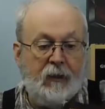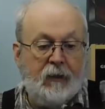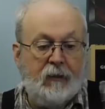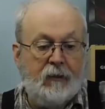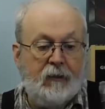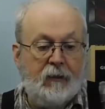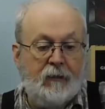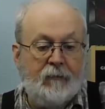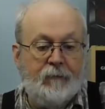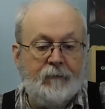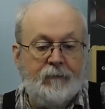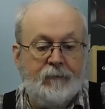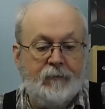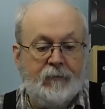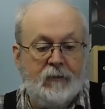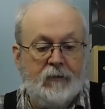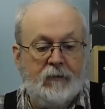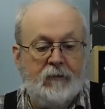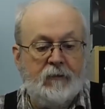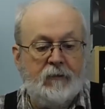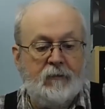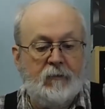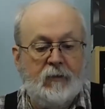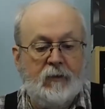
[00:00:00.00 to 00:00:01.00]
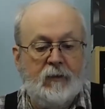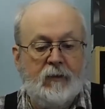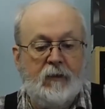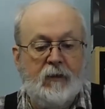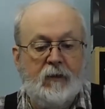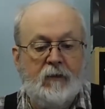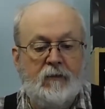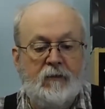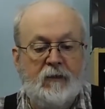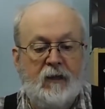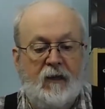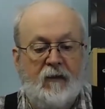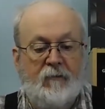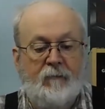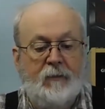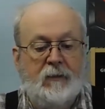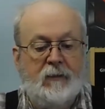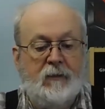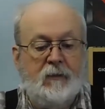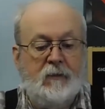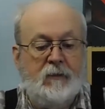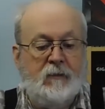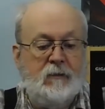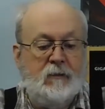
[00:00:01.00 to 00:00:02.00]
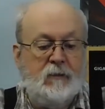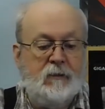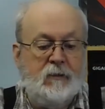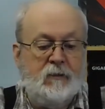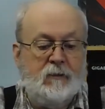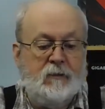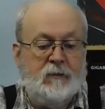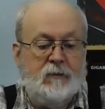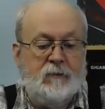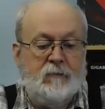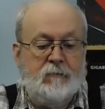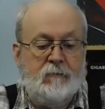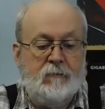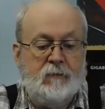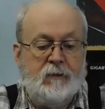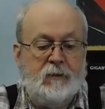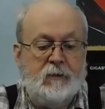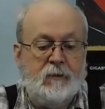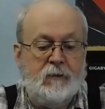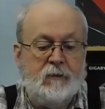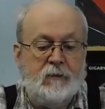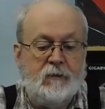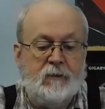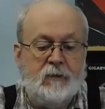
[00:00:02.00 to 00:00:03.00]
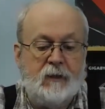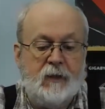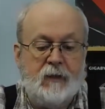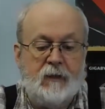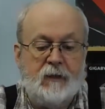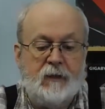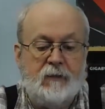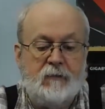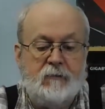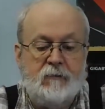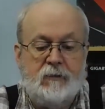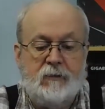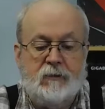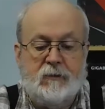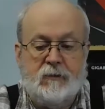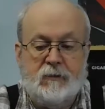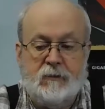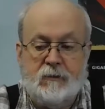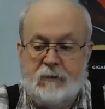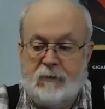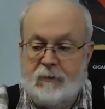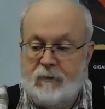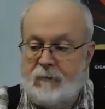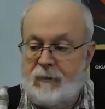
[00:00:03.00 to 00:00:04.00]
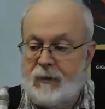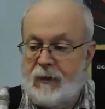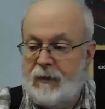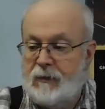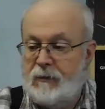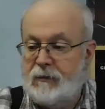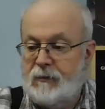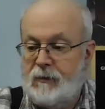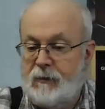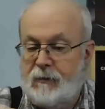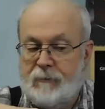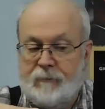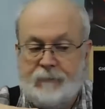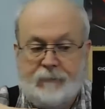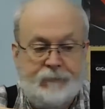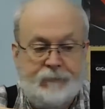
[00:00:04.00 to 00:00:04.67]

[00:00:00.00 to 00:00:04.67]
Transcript: yep, here's $20 off because you got some little tiny creases in the box there.